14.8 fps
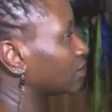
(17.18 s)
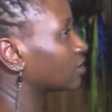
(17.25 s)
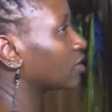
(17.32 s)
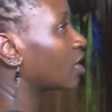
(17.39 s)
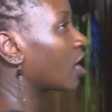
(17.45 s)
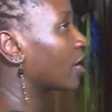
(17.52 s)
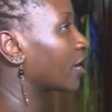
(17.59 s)

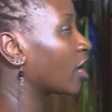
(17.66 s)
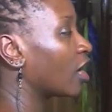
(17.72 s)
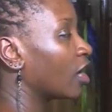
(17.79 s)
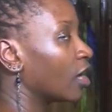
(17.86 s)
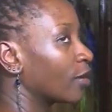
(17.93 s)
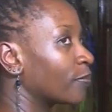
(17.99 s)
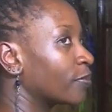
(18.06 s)
it's like
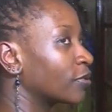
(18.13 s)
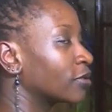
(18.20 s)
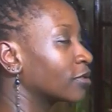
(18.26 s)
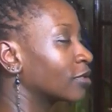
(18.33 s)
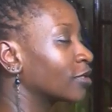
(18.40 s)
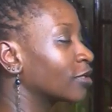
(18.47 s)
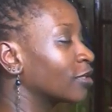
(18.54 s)
up
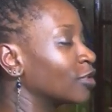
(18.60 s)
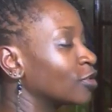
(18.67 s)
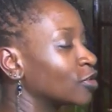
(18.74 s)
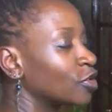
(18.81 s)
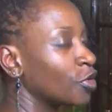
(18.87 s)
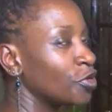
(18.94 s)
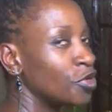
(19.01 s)

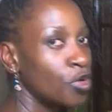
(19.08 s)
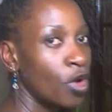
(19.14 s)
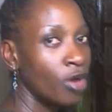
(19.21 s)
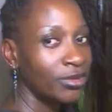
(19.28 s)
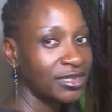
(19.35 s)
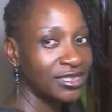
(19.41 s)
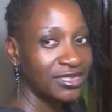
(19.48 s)
so you
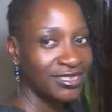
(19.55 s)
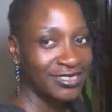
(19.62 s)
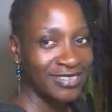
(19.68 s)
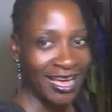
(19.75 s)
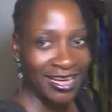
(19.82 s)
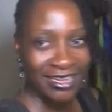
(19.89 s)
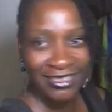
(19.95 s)

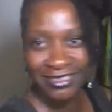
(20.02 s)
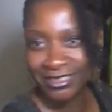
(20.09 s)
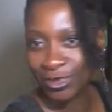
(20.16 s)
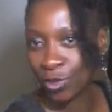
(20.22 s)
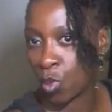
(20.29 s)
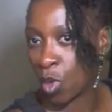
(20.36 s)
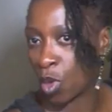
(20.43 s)

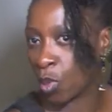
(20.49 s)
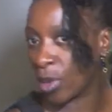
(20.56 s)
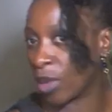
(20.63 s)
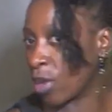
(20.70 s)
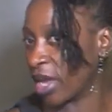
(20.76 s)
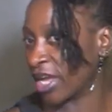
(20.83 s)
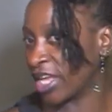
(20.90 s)
understand what
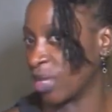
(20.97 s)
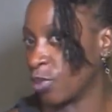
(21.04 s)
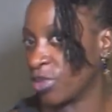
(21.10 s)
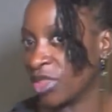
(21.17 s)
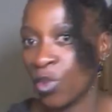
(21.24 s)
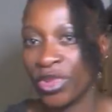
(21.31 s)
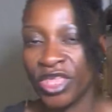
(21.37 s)
we're working
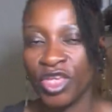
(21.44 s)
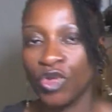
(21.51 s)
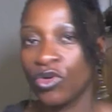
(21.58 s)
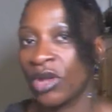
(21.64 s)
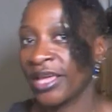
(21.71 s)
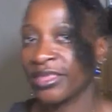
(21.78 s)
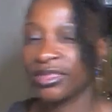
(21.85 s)
with and whether
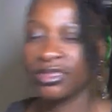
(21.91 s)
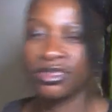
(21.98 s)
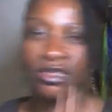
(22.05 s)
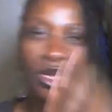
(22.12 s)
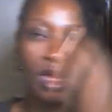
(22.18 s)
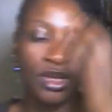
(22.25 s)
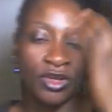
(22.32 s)
you like the
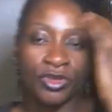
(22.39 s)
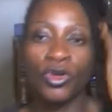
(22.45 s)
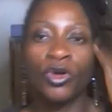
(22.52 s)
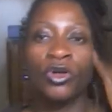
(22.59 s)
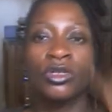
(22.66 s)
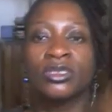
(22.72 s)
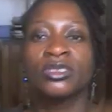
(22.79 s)
style or
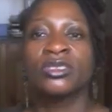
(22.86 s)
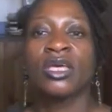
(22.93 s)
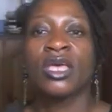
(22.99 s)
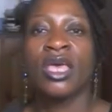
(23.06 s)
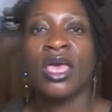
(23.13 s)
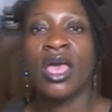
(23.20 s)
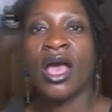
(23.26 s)
not.
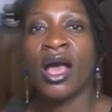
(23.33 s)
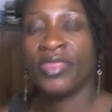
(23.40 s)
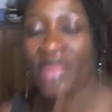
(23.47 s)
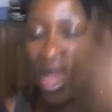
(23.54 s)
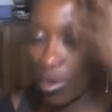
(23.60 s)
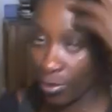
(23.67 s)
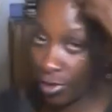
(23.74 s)

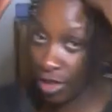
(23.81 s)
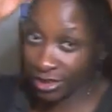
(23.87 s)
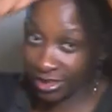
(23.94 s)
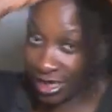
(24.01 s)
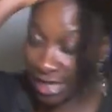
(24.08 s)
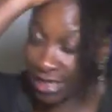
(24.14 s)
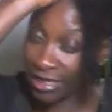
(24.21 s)
And now I'm going
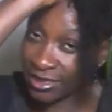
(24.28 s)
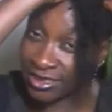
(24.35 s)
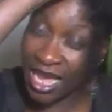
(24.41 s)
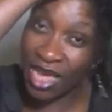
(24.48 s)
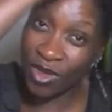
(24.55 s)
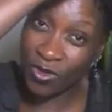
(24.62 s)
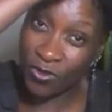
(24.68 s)
to take it
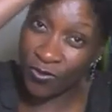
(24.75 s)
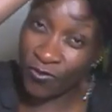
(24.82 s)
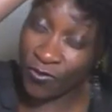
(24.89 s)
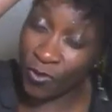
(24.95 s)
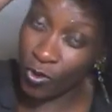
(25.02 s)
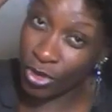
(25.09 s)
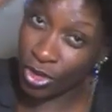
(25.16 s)
down
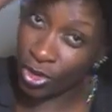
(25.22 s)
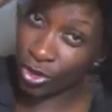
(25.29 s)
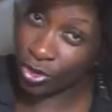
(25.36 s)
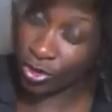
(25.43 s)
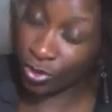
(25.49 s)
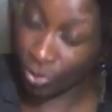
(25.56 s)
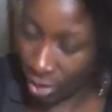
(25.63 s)
for
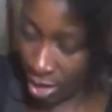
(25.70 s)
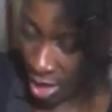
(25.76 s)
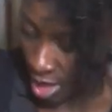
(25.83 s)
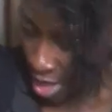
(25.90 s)
you